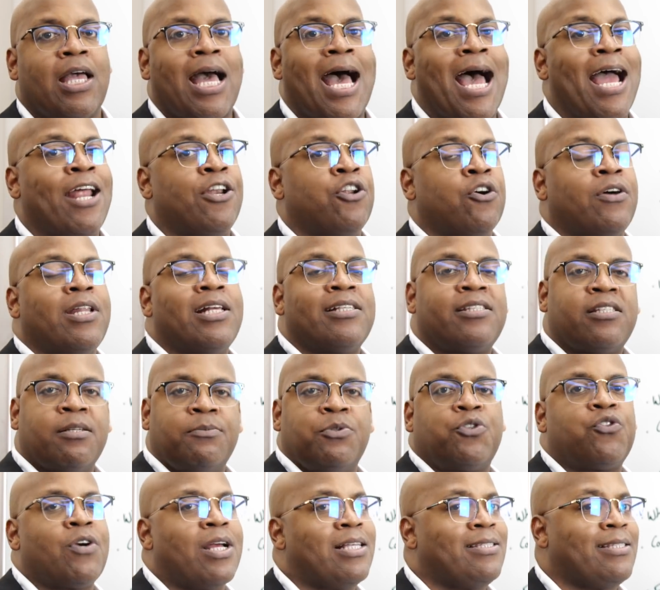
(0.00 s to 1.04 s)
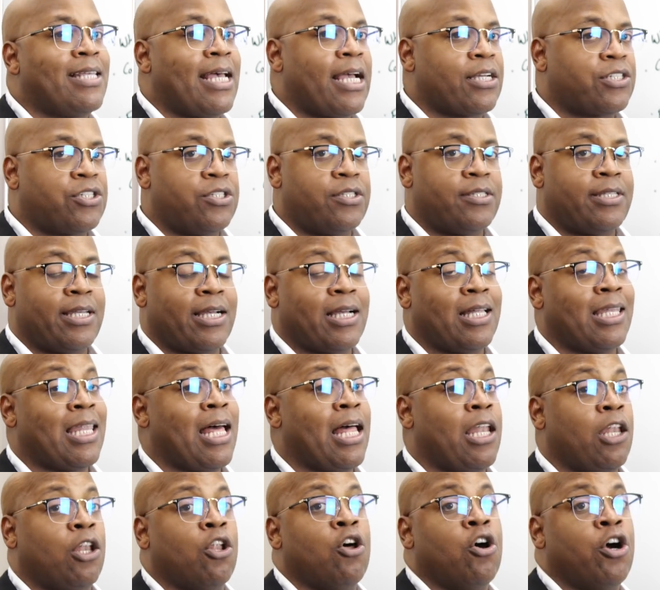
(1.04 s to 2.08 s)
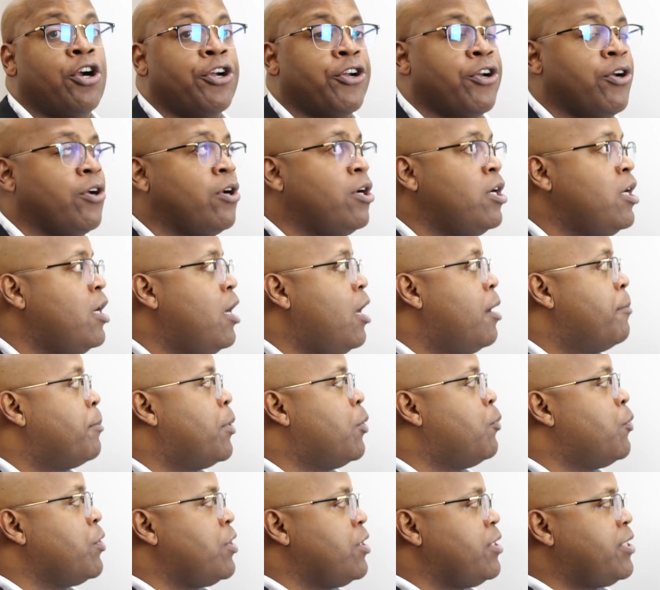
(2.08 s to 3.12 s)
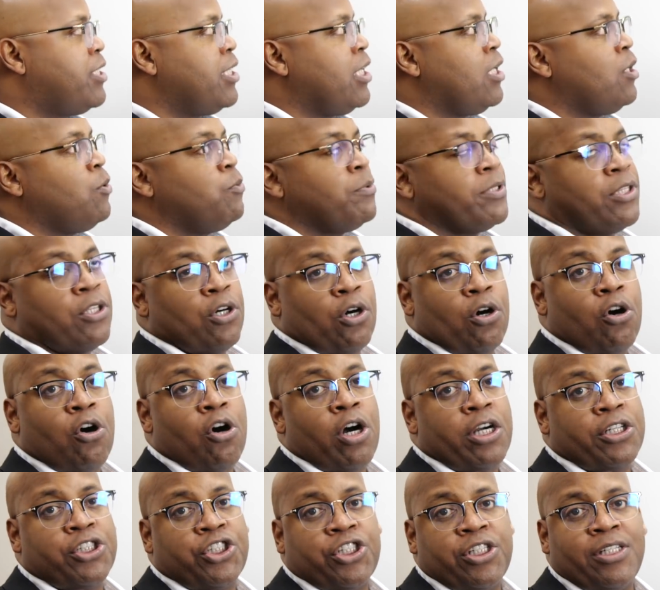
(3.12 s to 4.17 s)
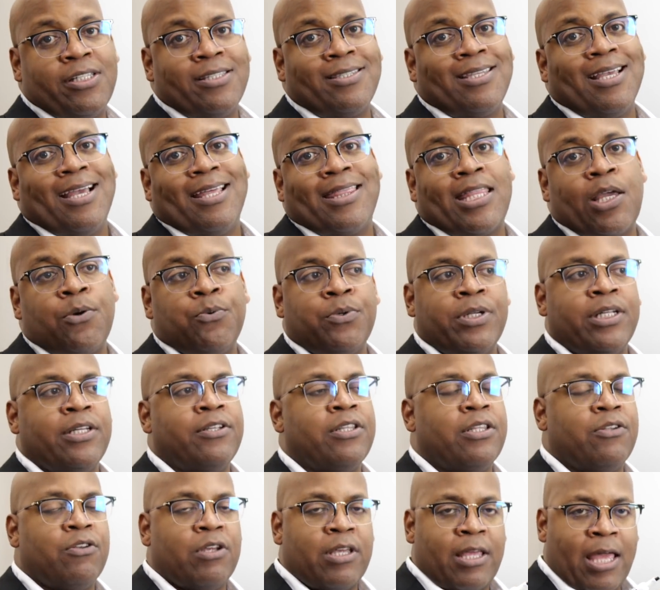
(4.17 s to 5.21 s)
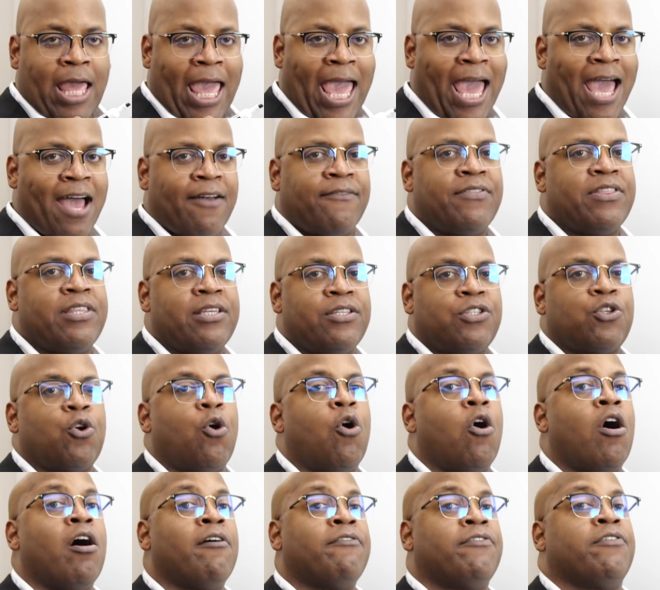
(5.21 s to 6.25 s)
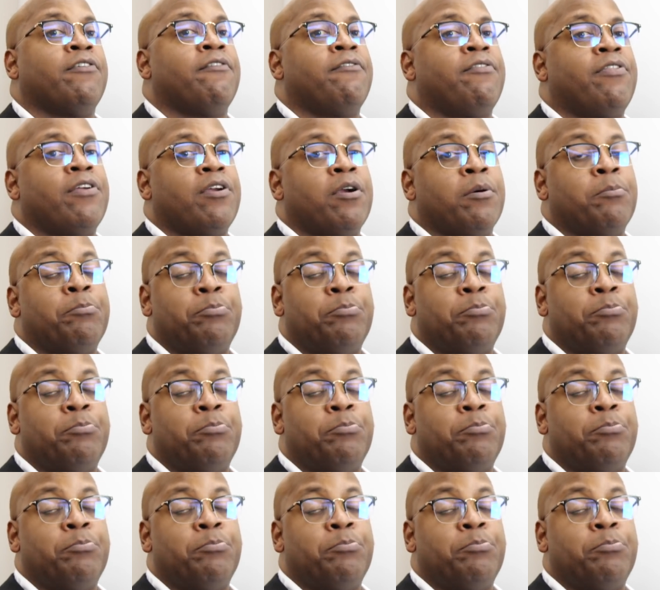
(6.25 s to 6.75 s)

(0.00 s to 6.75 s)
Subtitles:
I know that some transactions take a lot longer, but when you're dealing with the auctions, they want to have this off of their